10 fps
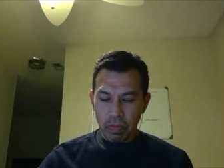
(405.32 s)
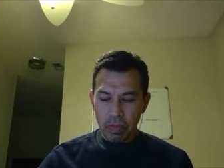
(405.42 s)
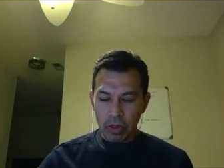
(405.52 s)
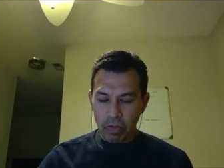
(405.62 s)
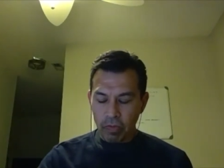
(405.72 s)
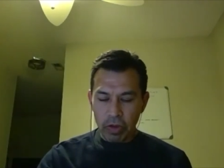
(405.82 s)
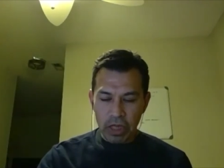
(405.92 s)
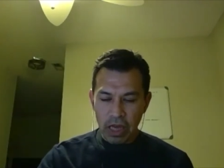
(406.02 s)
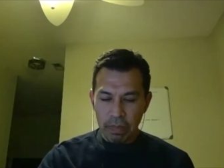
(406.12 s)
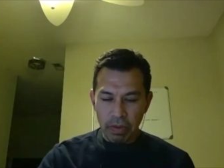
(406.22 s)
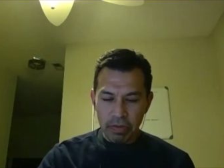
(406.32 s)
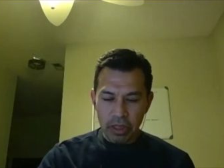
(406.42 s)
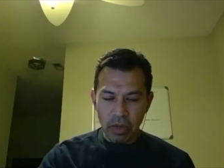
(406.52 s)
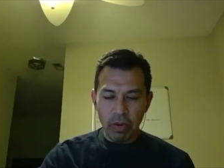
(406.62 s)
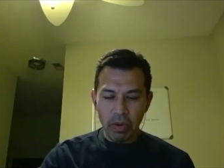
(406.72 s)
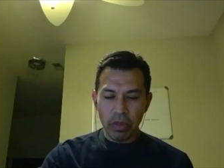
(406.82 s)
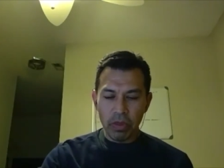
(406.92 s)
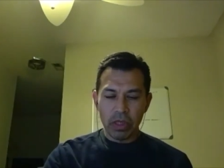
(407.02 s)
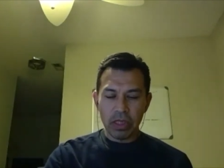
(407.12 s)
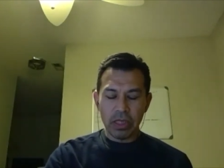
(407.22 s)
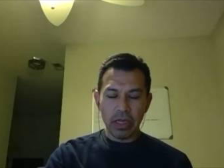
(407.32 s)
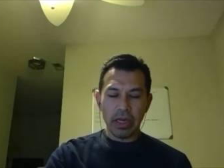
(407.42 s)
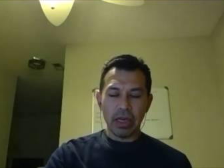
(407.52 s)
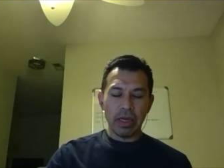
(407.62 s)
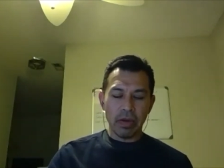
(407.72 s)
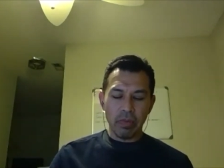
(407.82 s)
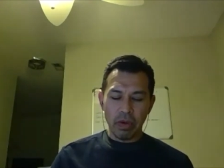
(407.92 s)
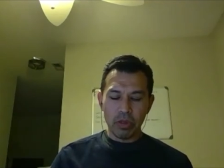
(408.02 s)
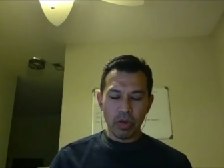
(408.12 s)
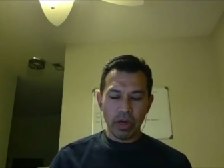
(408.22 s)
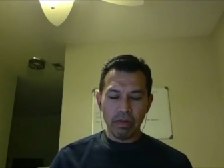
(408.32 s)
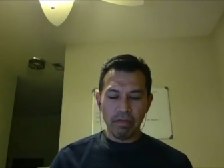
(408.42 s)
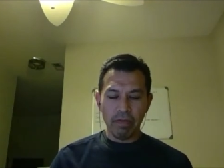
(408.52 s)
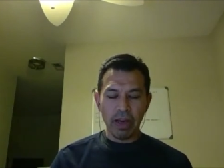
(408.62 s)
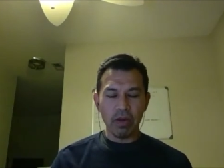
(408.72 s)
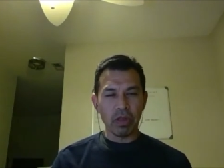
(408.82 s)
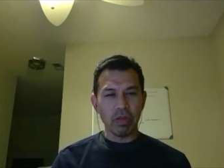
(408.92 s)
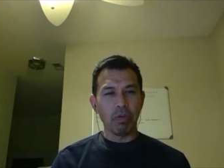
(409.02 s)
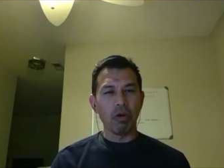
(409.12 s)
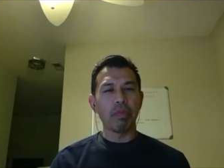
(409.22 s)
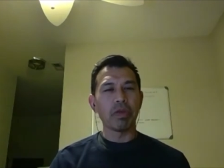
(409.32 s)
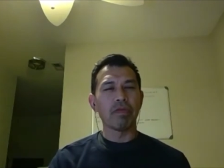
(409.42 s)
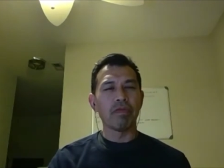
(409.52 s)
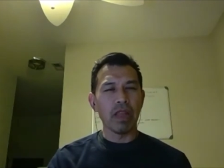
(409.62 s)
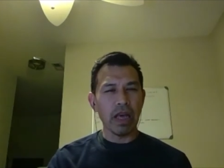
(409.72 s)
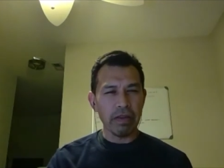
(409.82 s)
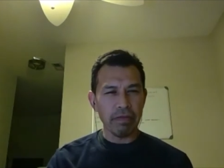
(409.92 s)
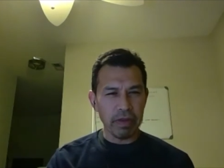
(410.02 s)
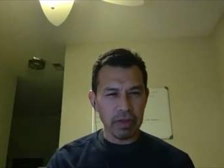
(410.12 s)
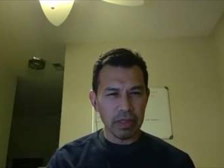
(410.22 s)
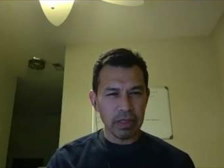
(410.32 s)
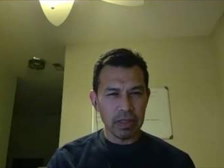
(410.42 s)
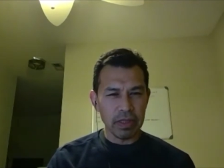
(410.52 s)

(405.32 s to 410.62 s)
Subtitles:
so for example, if someone was to say, well, I'm trying to find what the purpose of life is,